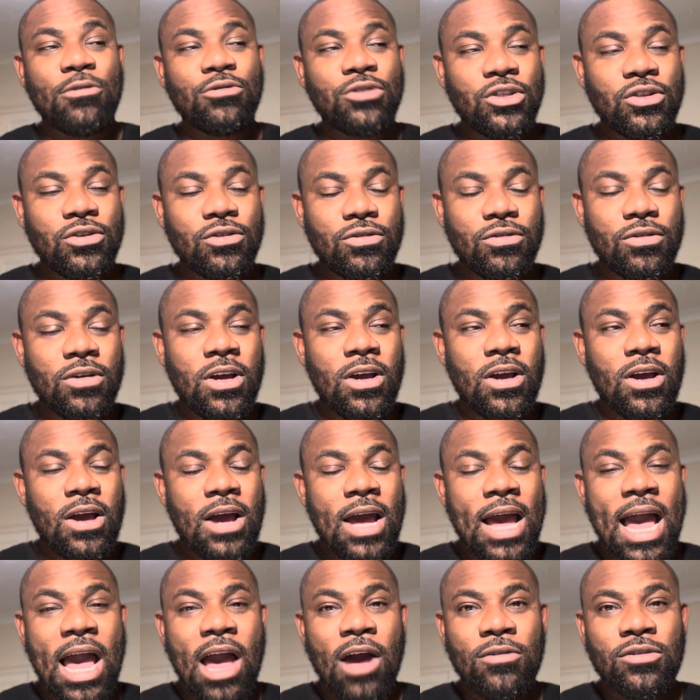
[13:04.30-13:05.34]
to,
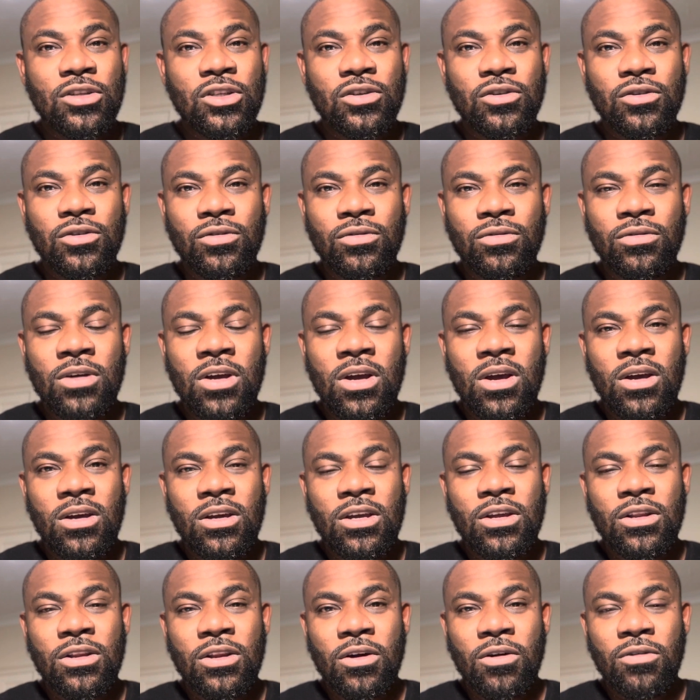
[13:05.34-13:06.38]

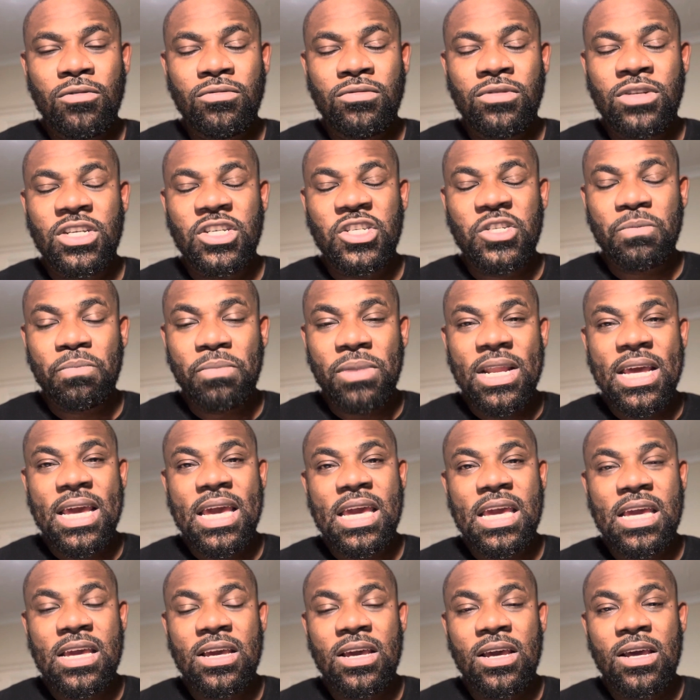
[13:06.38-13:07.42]
you know,
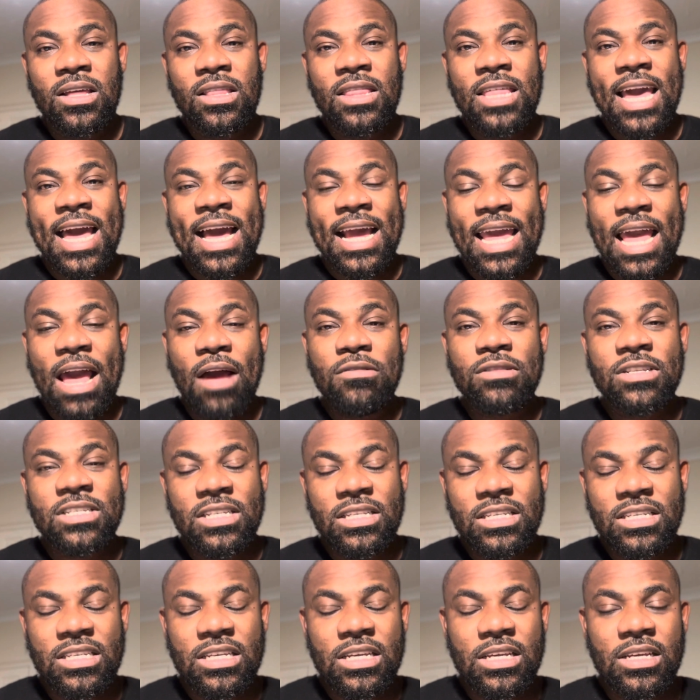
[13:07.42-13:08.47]
display their
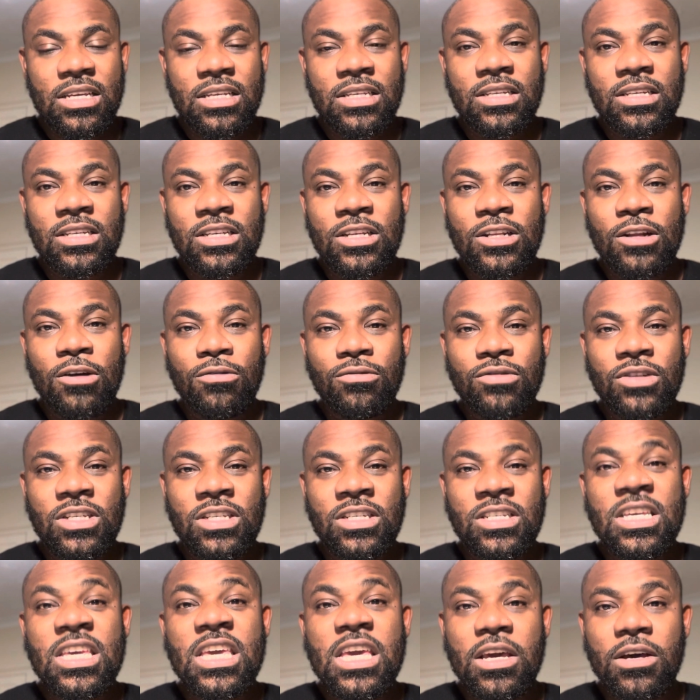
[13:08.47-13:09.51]
accountancy, you know,
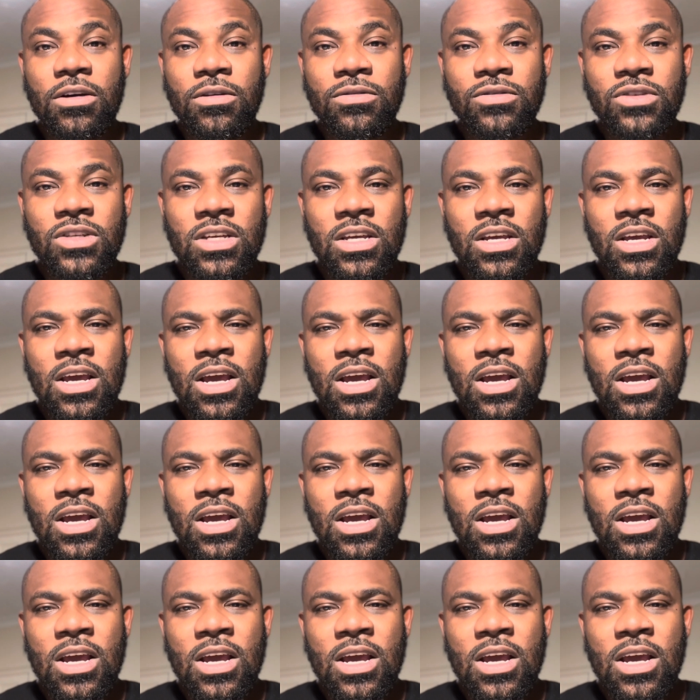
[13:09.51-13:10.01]
skills,